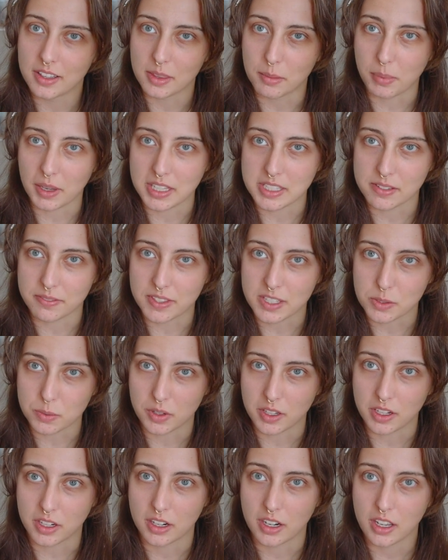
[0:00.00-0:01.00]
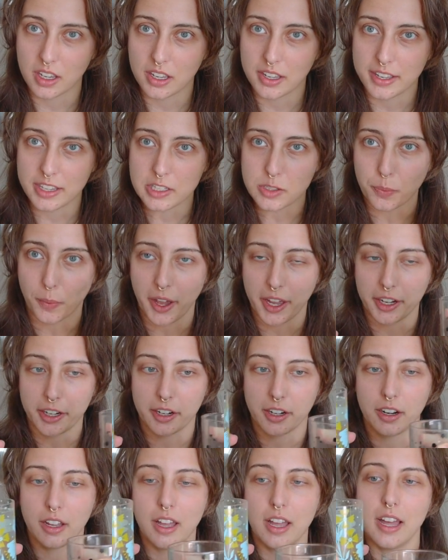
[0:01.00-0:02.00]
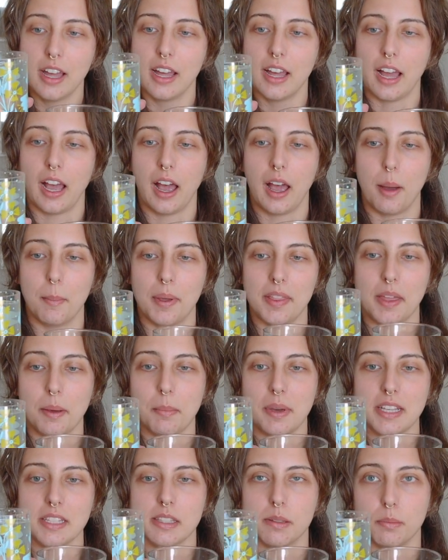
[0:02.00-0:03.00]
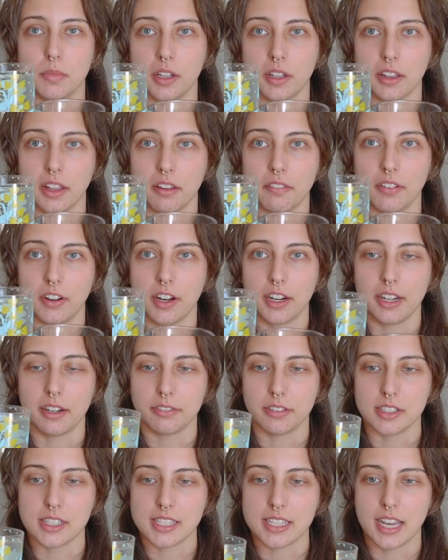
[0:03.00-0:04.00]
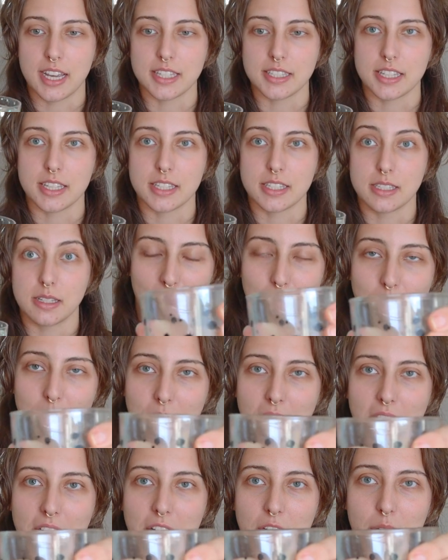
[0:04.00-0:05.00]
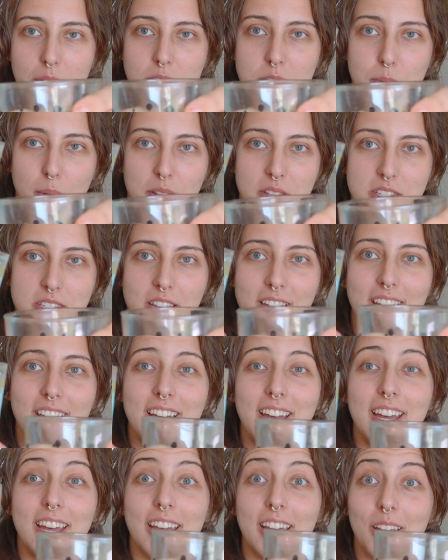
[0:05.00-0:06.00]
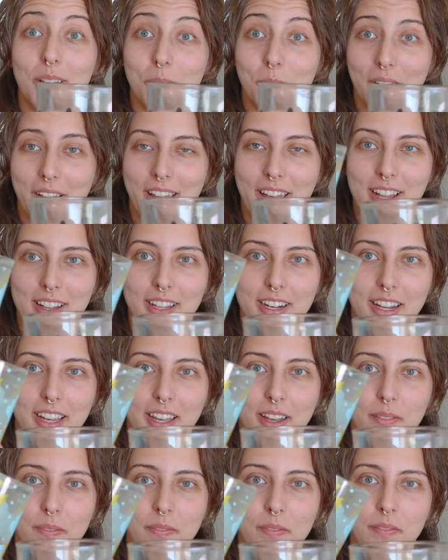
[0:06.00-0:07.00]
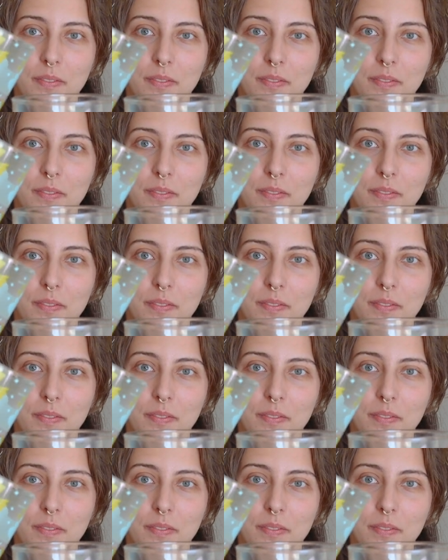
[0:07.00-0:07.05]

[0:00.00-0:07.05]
the base of this one is wider, um, and that makes them look like very different sizes. I'm kind of nervous about this. In reality,